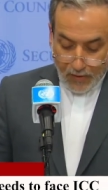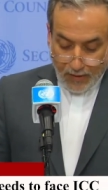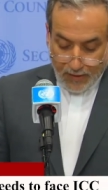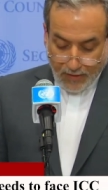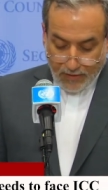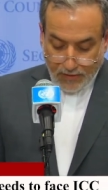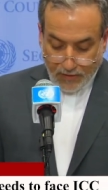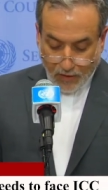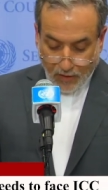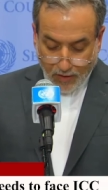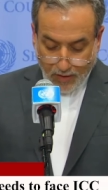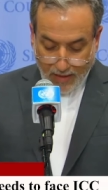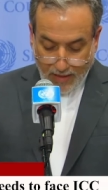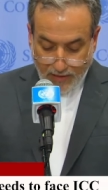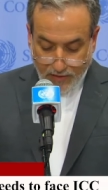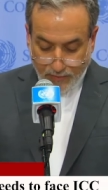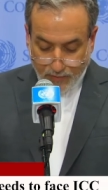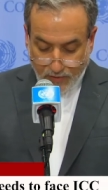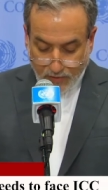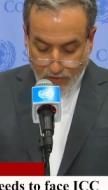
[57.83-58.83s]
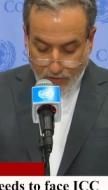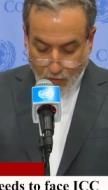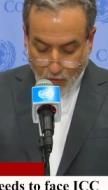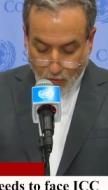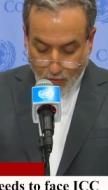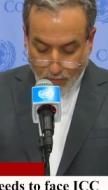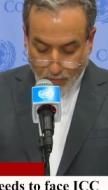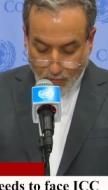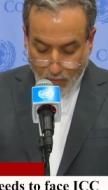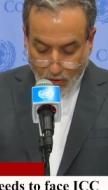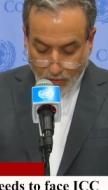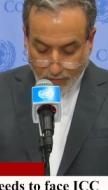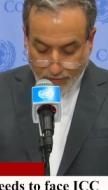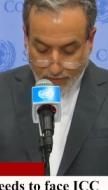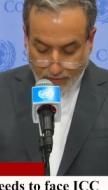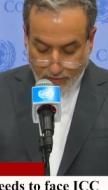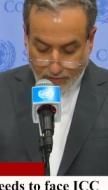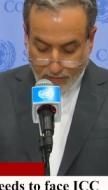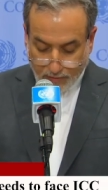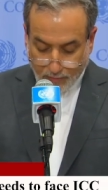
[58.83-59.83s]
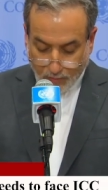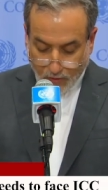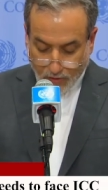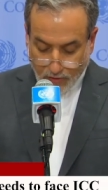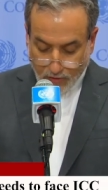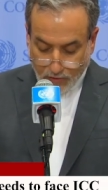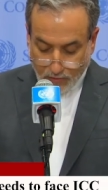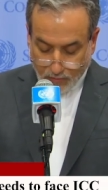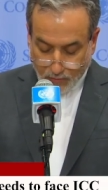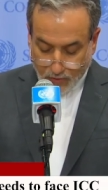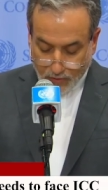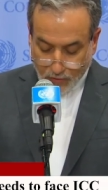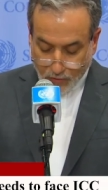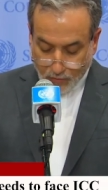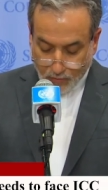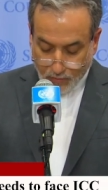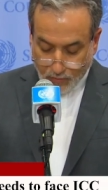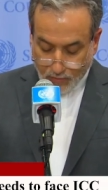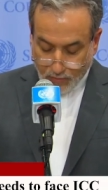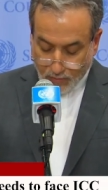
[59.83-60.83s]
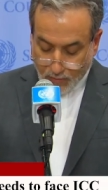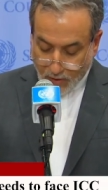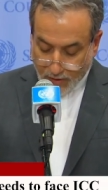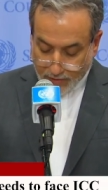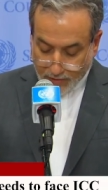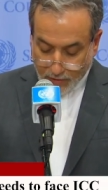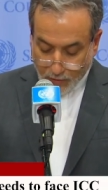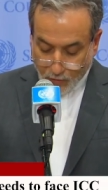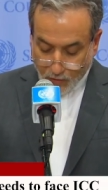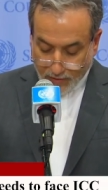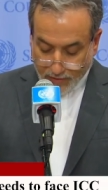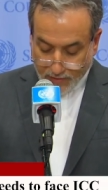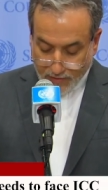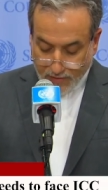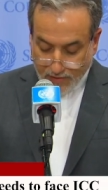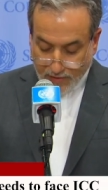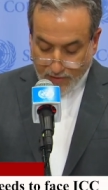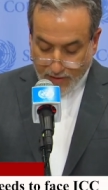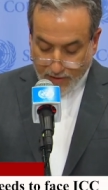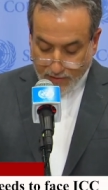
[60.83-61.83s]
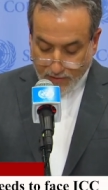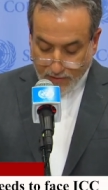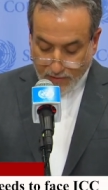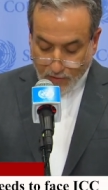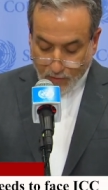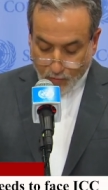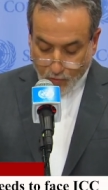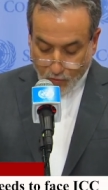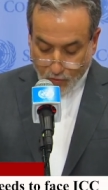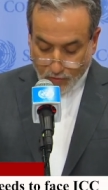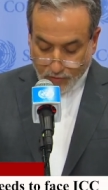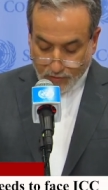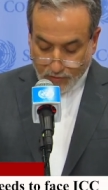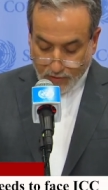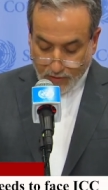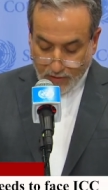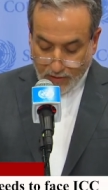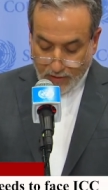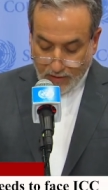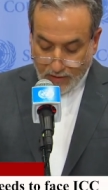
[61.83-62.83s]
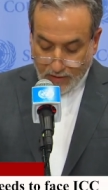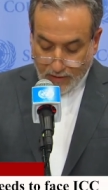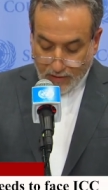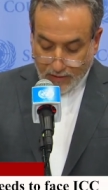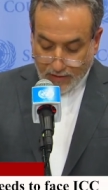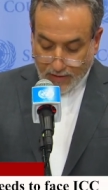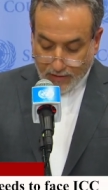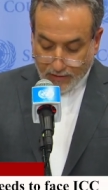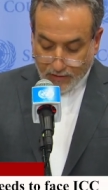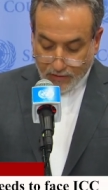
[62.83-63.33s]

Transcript: Israel has been so emboldened by, by, by the United States support that